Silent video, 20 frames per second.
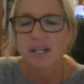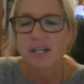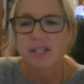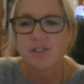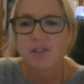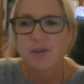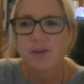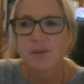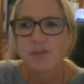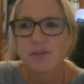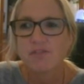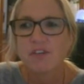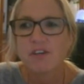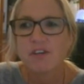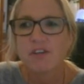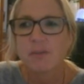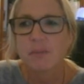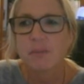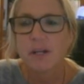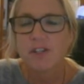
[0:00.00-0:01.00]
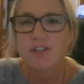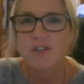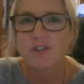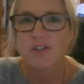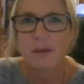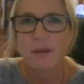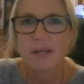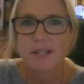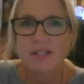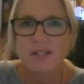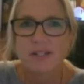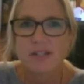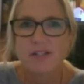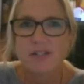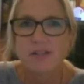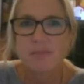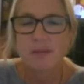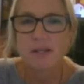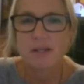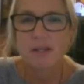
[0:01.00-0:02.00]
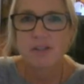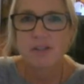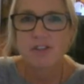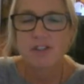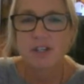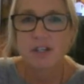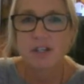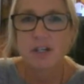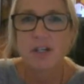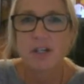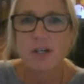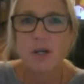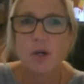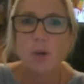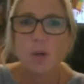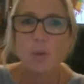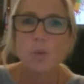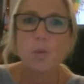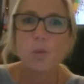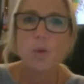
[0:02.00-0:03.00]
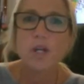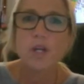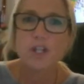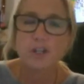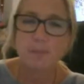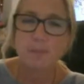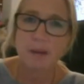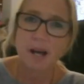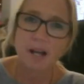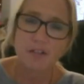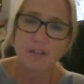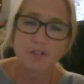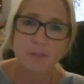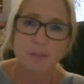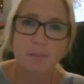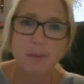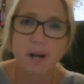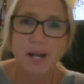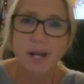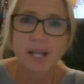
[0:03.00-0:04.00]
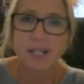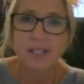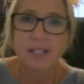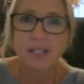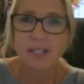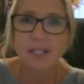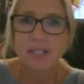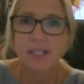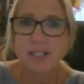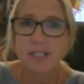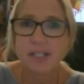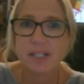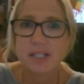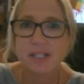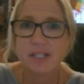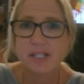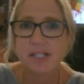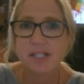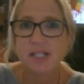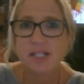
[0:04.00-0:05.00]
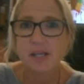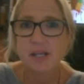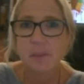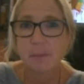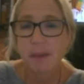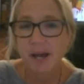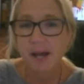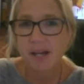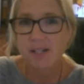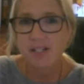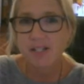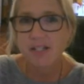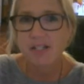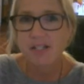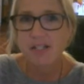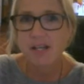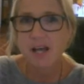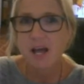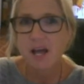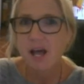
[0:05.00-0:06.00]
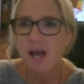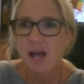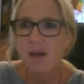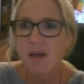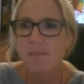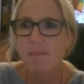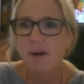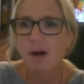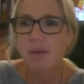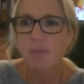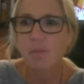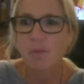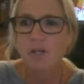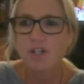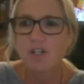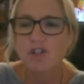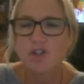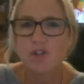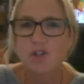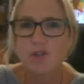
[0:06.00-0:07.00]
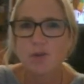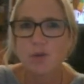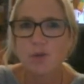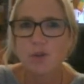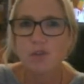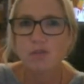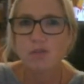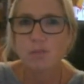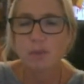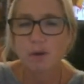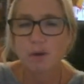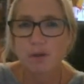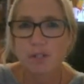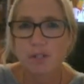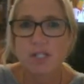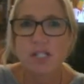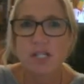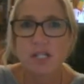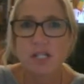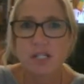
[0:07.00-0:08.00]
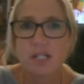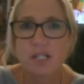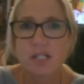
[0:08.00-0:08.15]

So it very much depends in dementia which part of the brain is impacted and by which sort of process.